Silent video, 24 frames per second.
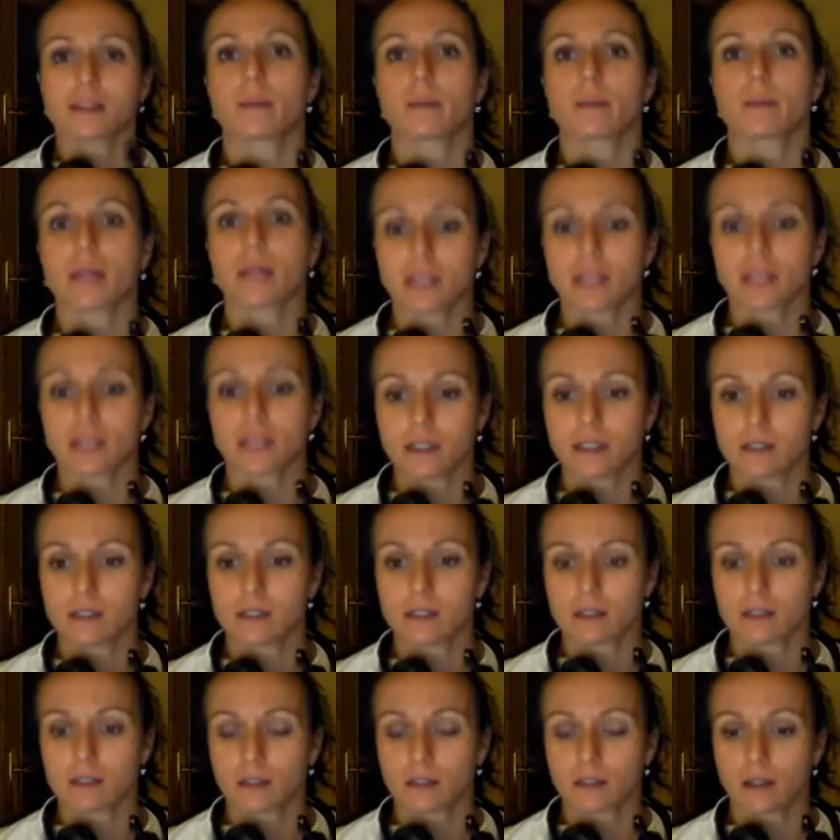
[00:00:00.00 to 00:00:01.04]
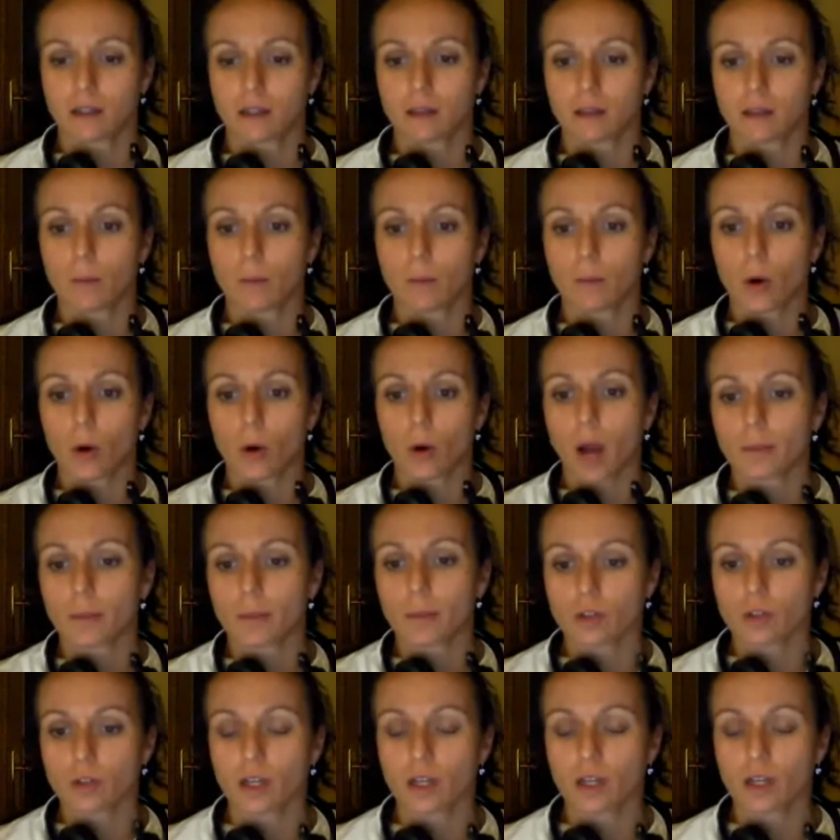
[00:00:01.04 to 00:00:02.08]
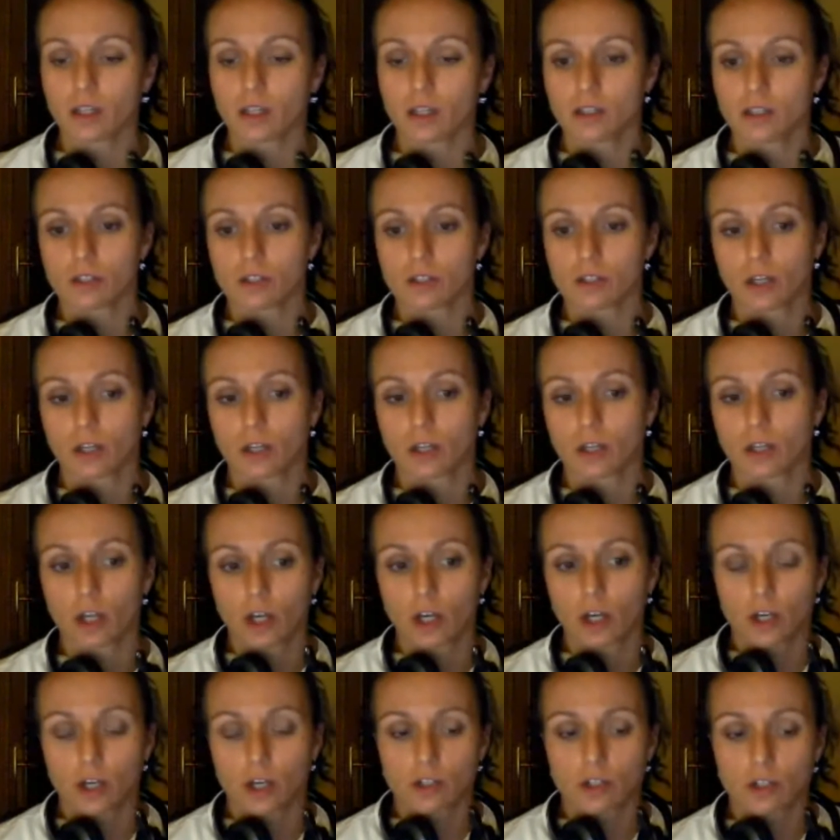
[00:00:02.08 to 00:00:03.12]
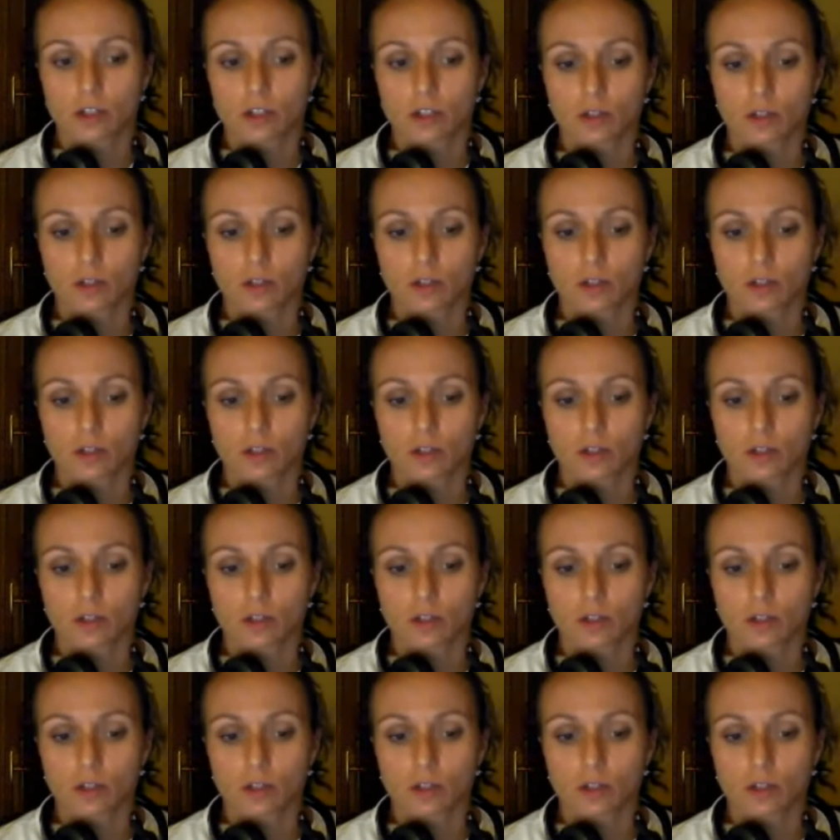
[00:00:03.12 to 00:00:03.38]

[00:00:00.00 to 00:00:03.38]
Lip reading: the possibilities, the more opportunities